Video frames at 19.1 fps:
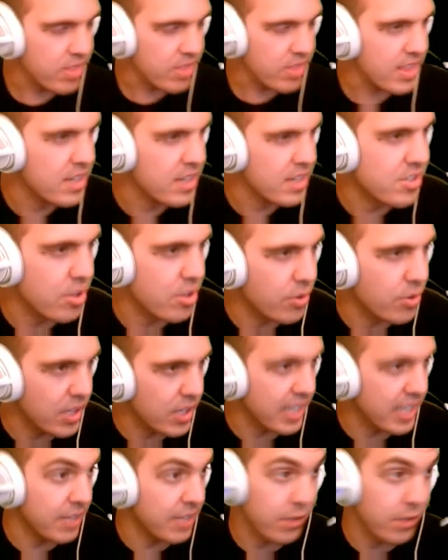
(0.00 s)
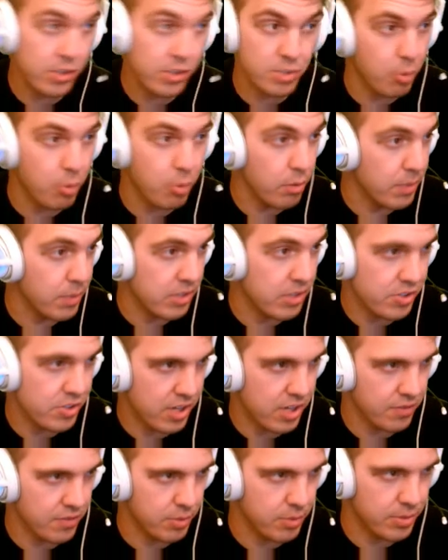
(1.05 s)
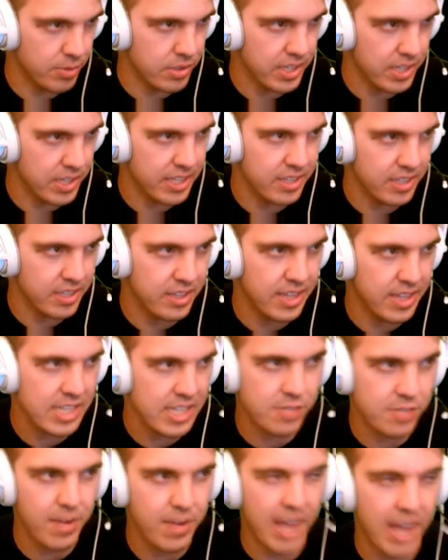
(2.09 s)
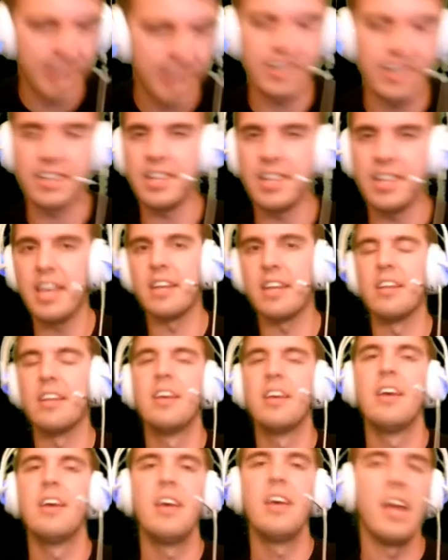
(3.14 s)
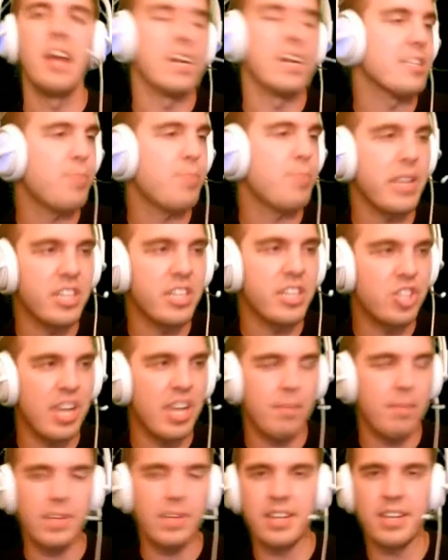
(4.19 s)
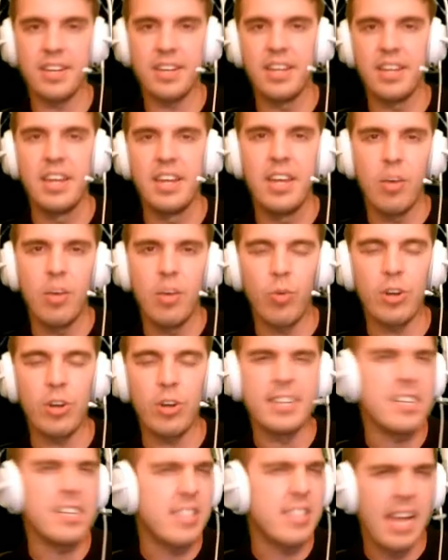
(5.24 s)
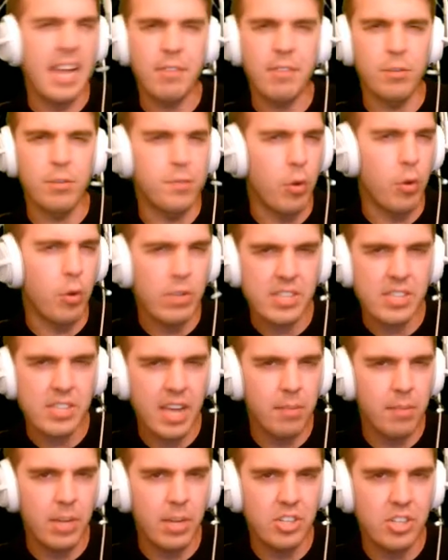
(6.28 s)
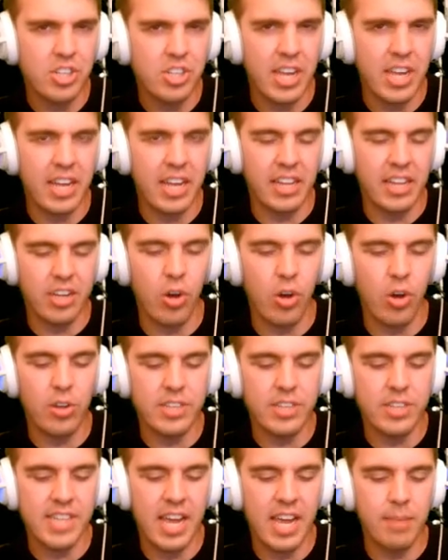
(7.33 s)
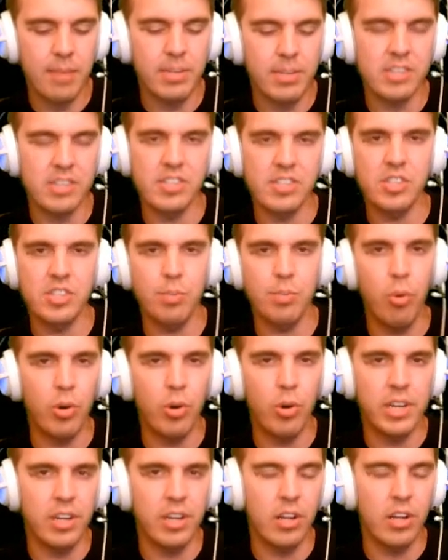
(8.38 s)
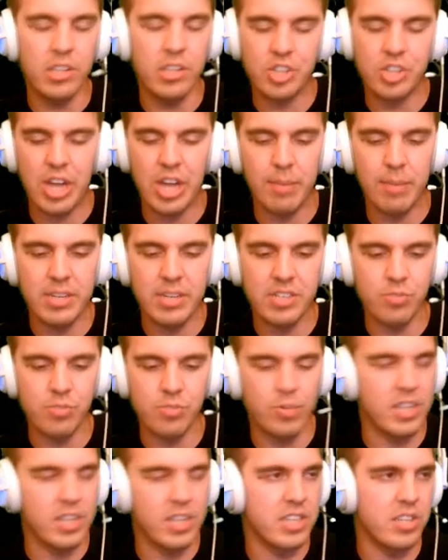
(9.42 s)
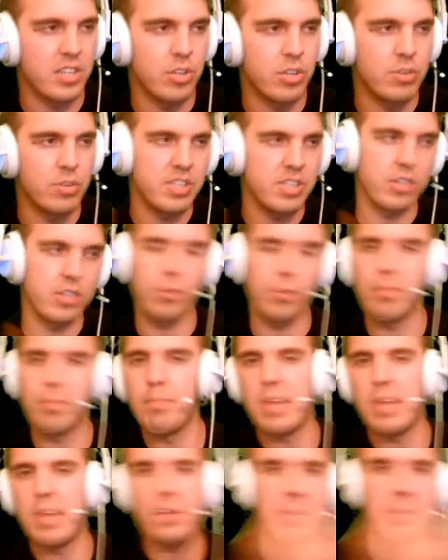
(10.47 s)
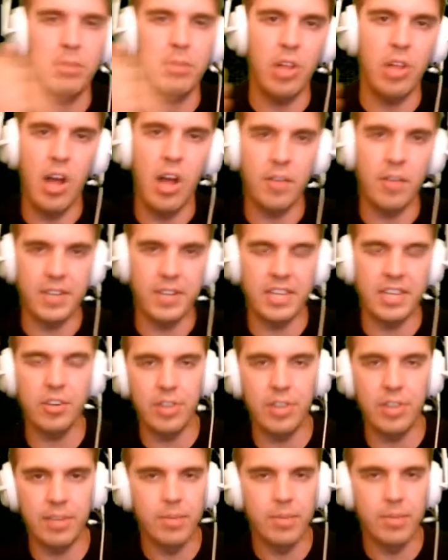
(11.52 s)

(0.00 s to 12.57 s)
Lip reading: So like if your support player is comfortable, like that's fine. And again, he's playing a champion where he doesn't have to focus on much like all the time because he's supporting. All his job is really to do is either pick people off and kill them,